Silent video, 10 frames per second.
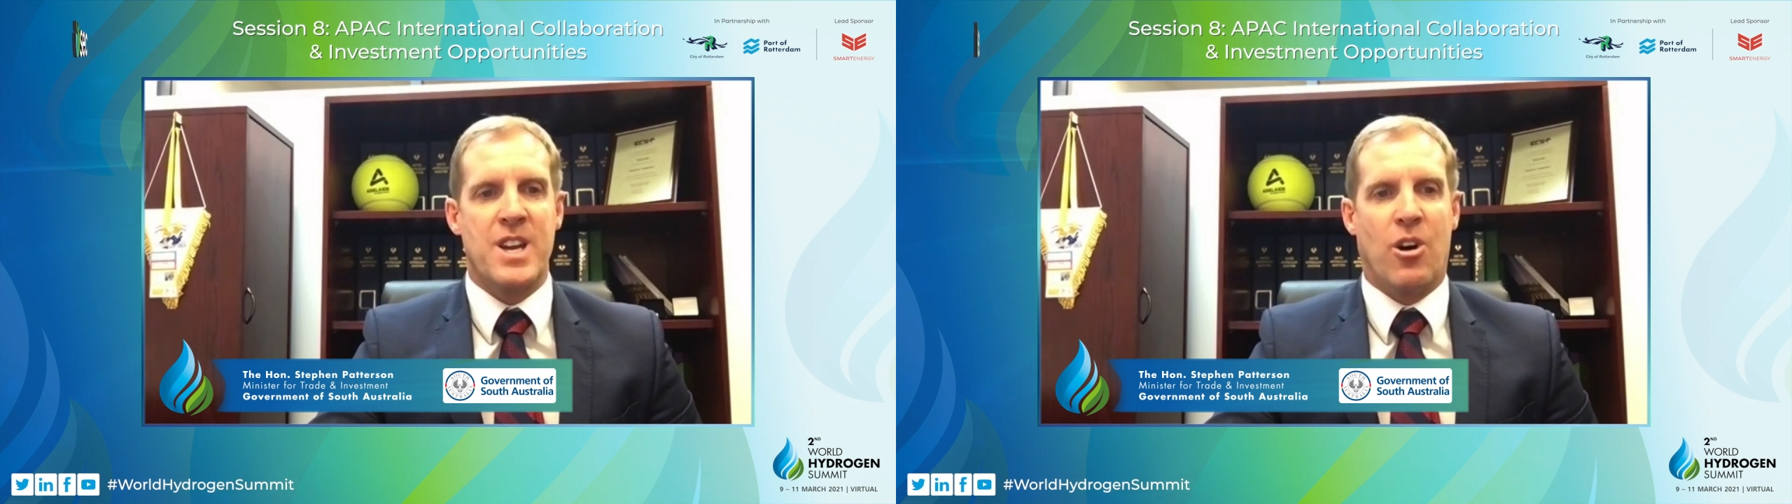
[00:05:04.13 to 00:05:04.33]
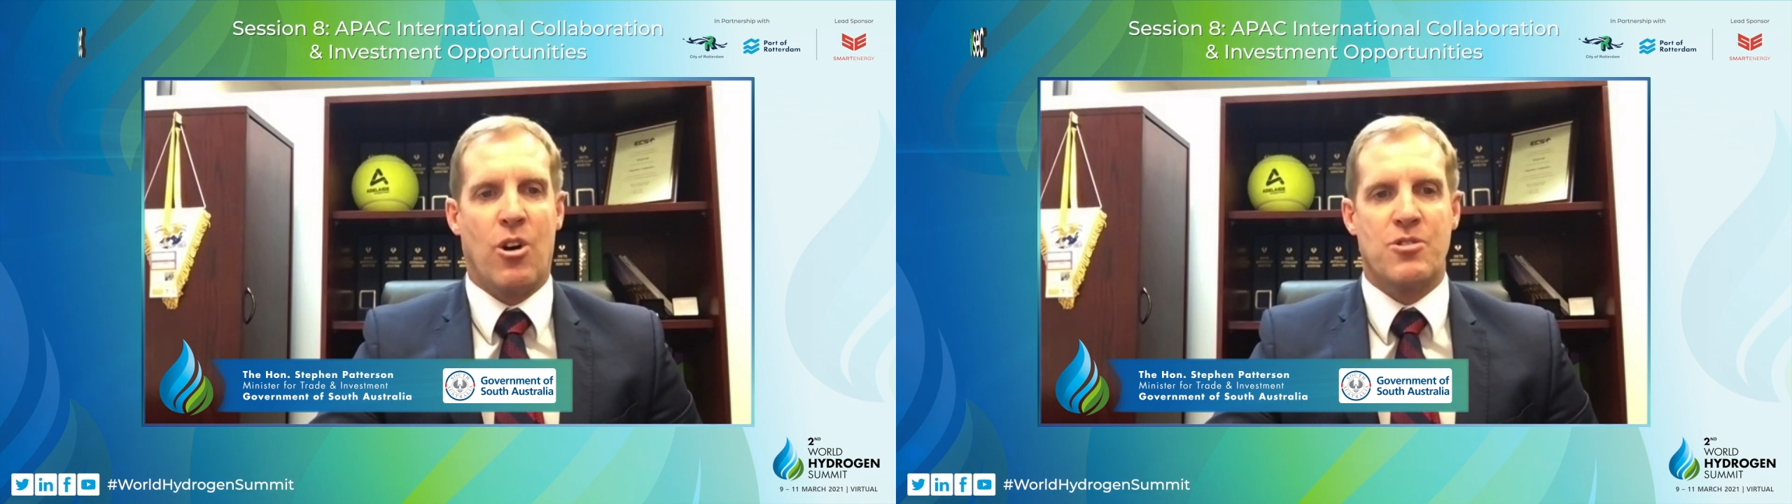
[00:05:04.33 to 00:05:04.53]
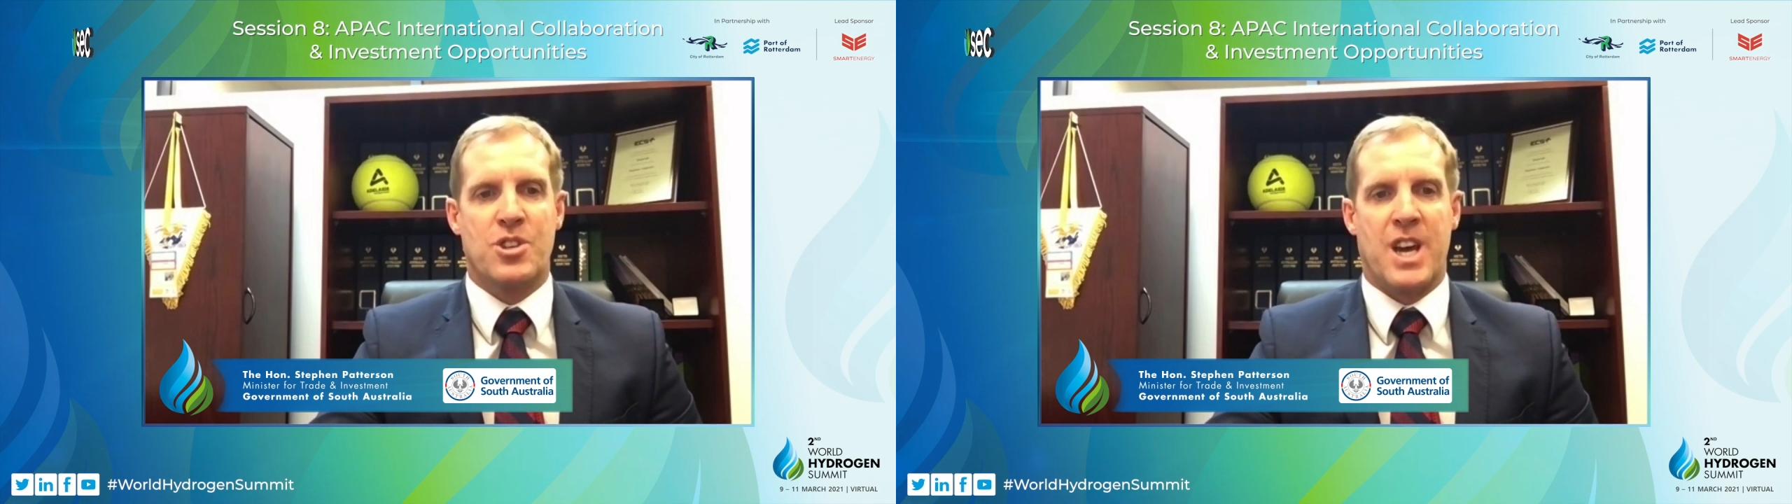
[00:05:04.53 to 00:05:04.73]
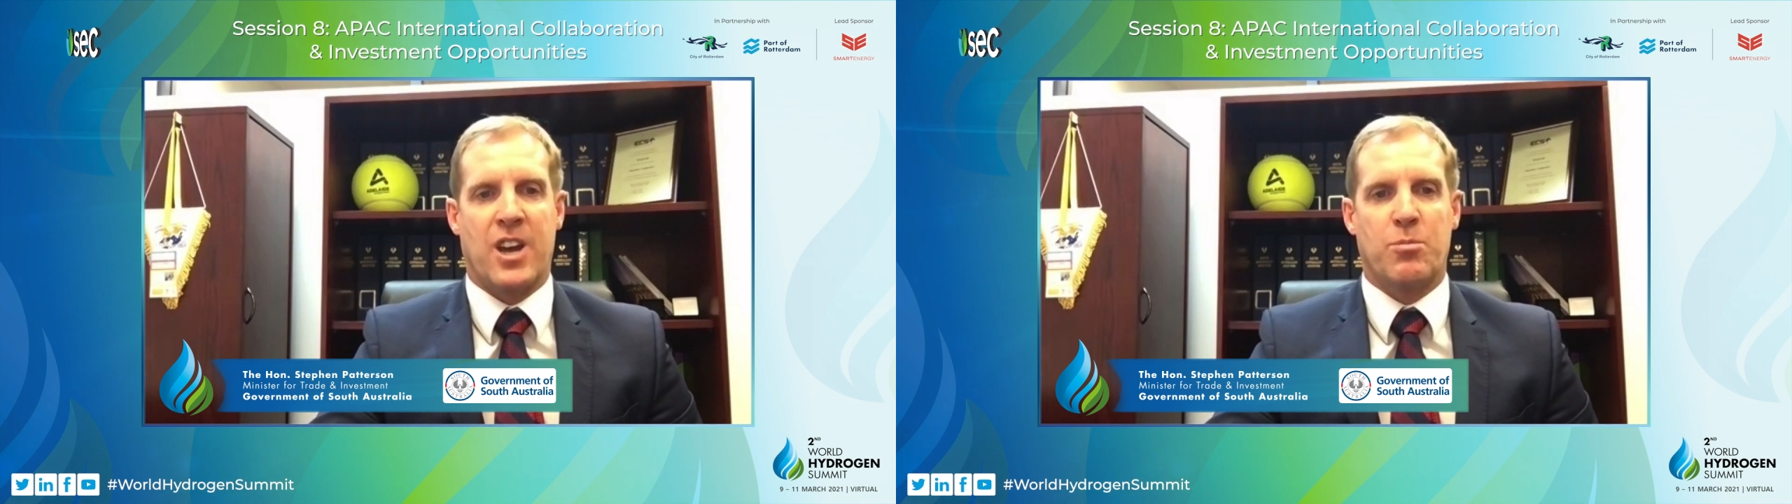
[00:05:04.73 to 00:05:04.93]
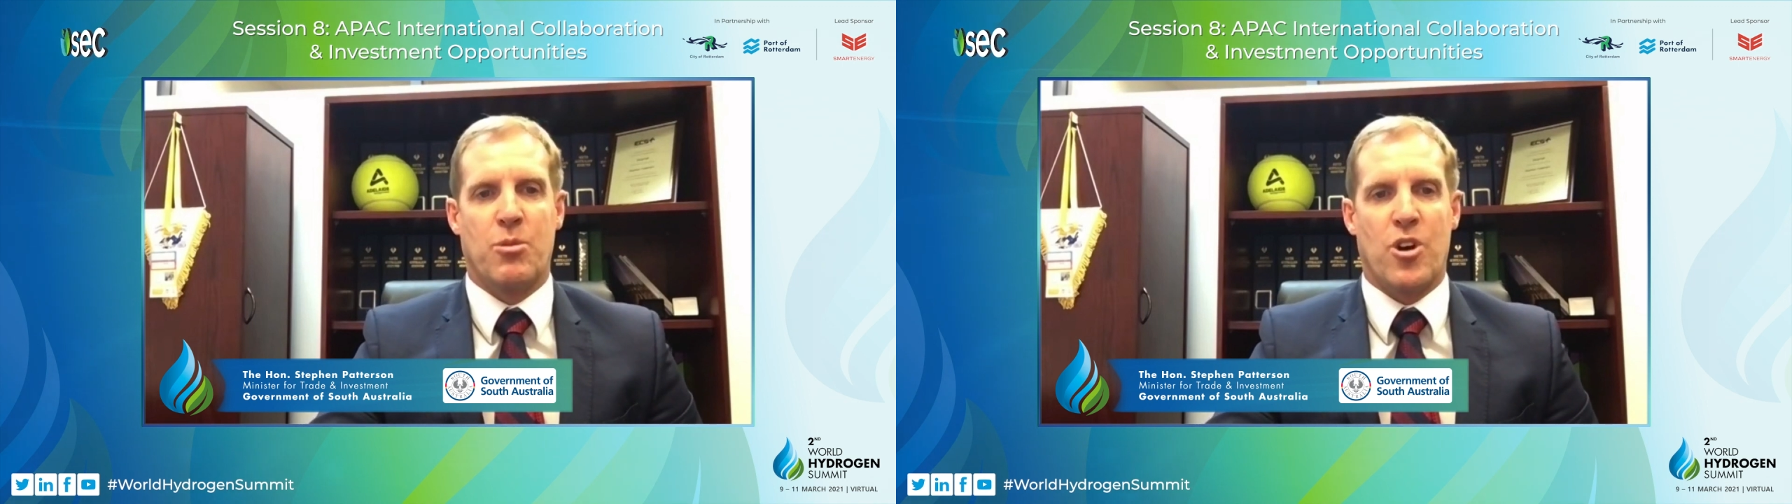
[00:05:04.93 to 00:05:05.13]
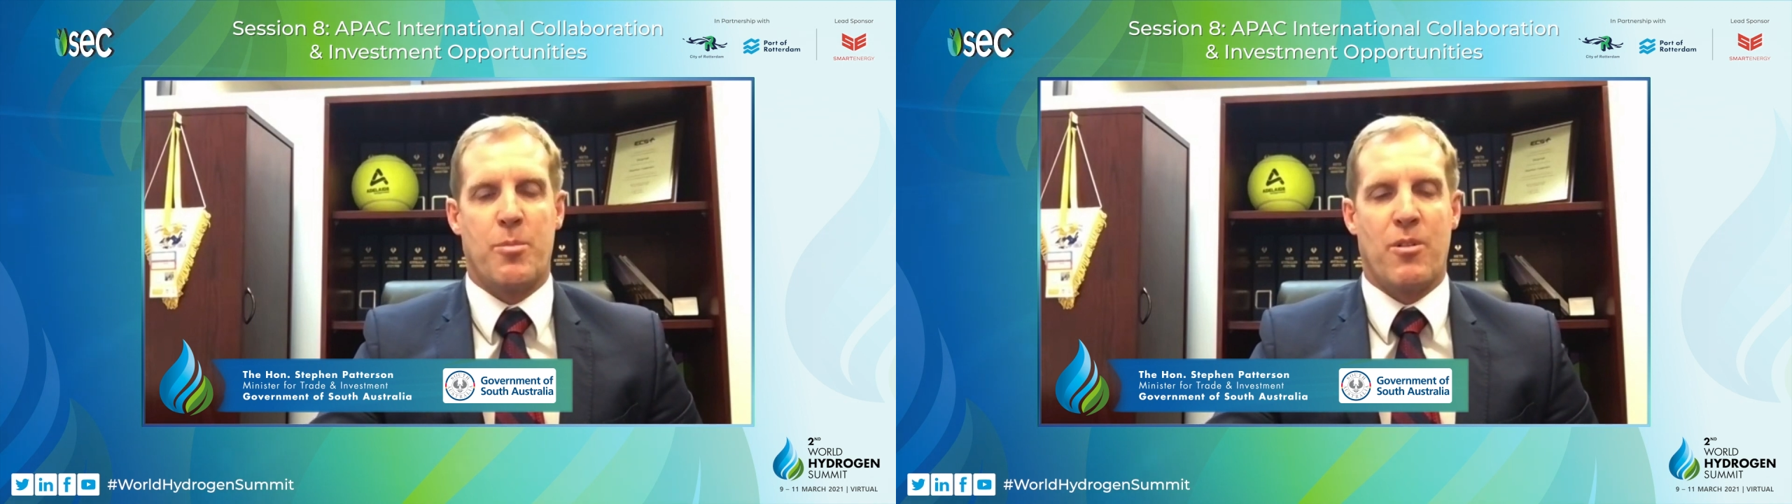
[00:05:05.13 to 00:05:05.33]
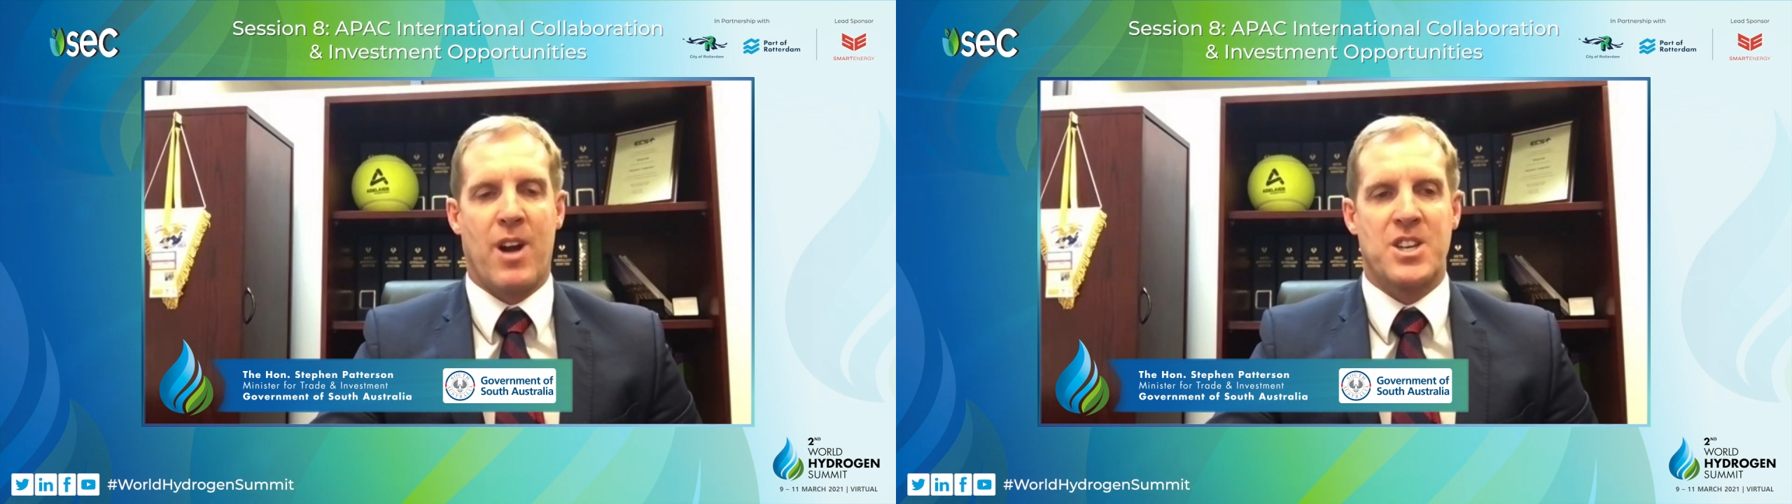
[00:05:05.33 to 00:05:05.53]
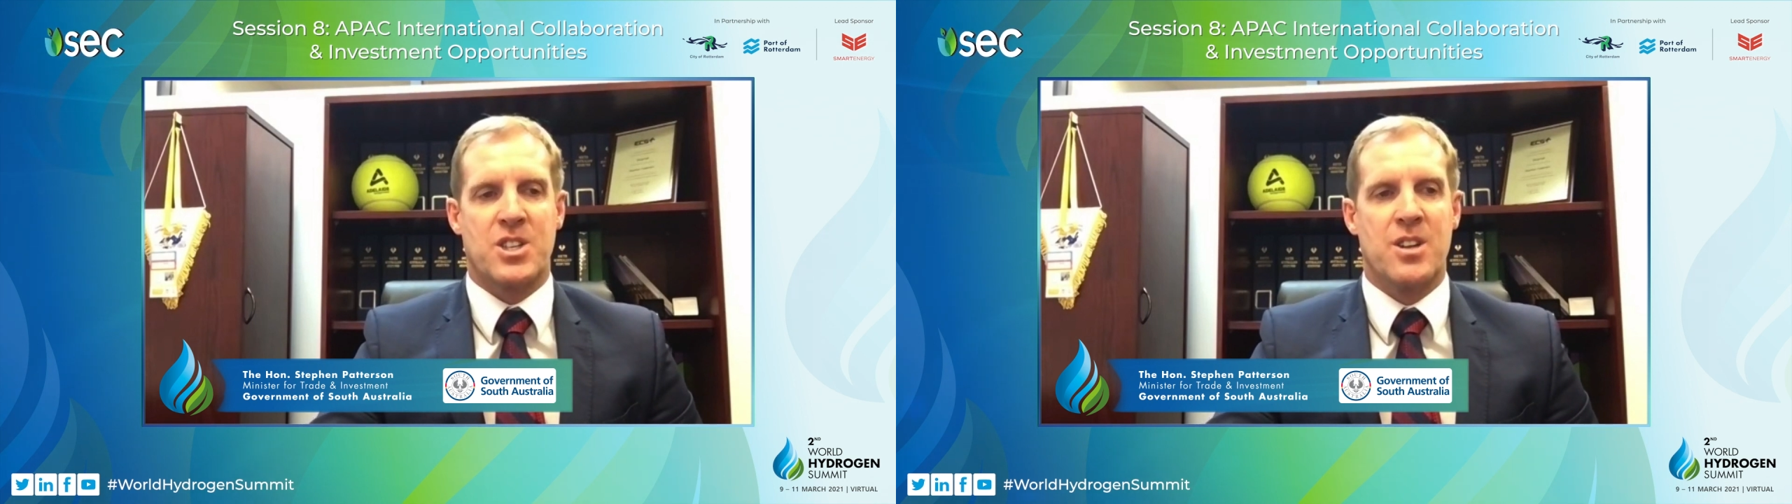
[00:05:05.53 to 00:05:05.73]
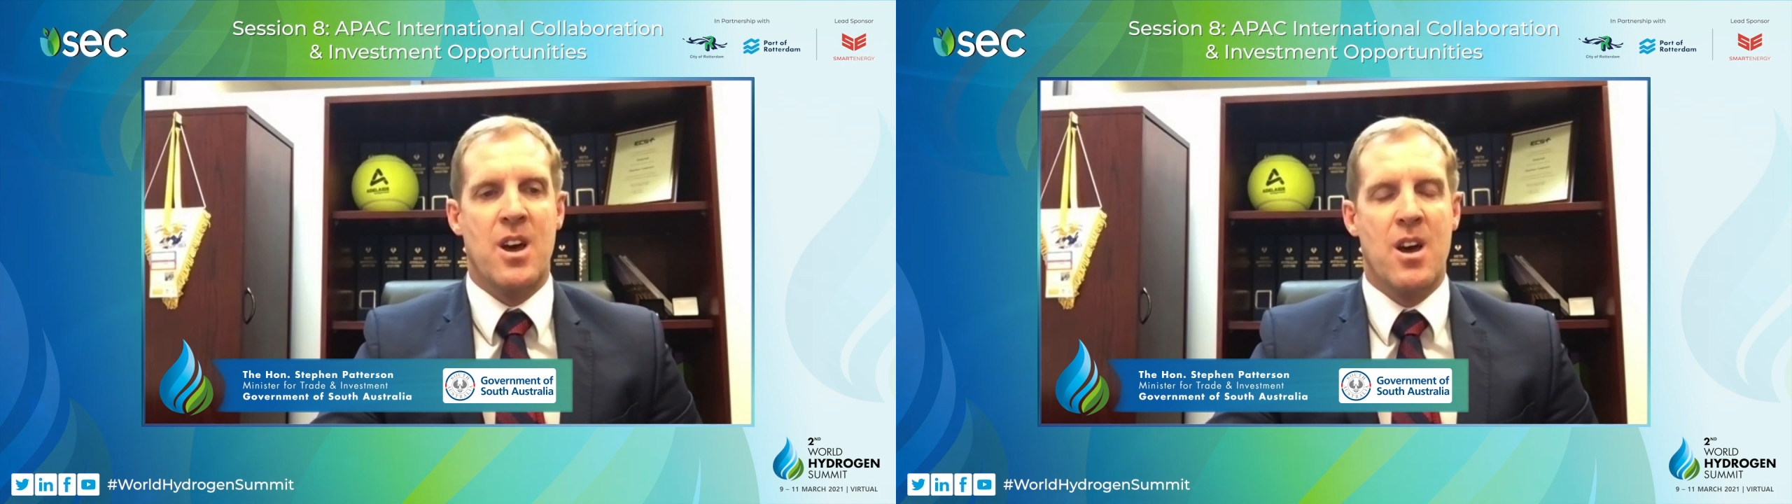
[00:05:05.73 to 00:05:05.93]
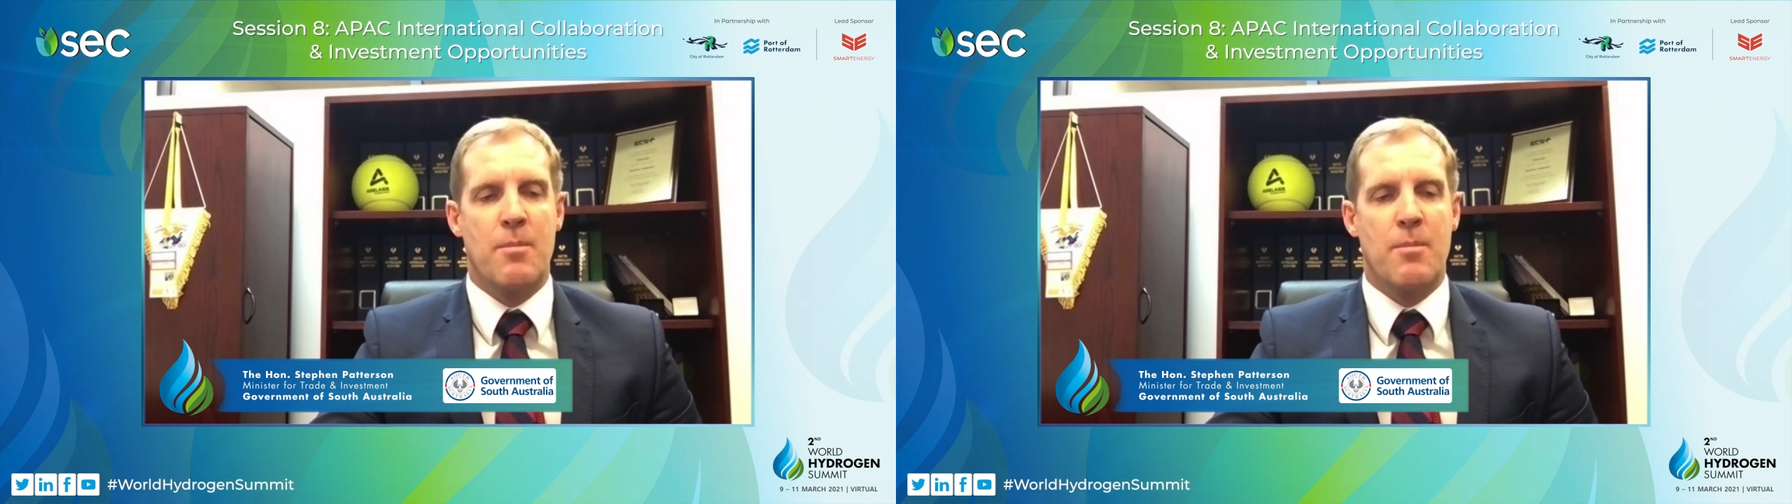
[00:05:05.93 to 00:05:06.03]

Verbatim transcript: hydrogen export operation